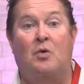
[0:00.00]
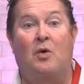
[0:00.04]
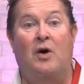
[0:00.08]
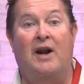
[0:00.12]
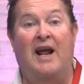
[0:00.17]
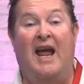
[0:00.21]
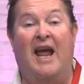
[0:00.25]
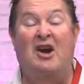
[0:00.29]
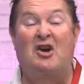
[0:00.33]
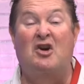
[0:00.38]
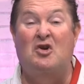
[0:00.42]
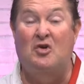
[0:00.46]
What
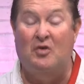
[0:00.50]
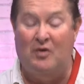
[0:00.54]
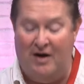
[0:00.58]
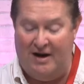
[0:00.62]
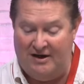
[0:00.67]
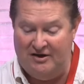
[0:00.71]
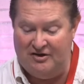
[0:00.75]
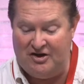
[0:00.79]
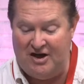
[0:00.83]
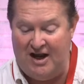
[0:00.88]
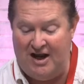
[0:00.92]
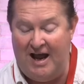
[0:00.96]
a
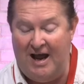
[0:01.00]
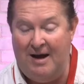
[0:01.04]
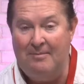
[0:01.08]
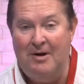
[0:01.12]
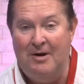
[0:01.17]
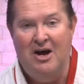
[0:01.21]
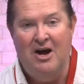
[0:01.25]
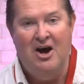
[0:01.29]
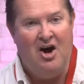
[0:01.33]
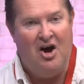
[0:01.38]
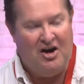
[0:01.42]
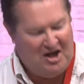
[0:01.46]
great job
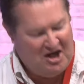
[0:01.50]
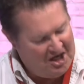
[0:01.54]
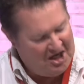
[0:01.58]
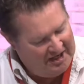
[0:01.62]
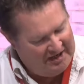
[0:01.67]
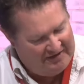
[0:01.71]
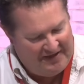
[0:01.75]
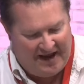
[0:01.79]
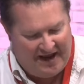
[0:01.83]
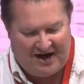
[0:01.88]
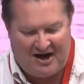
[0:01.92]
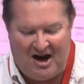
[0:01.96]

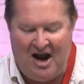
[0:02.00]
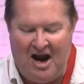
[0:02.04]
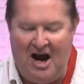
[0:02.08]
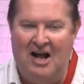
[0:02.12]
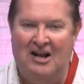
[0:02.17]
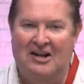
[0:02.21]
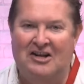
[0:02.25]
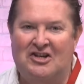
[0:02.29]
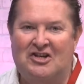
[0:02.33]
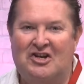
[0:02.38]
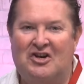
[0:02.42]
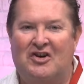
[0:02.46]
getting that
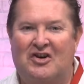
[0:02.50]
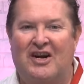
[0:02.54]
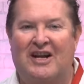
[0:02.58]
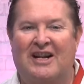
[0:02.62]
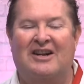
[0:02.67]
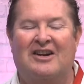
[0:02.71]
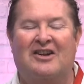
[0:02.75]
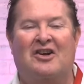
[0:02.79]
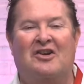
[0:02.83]
college credit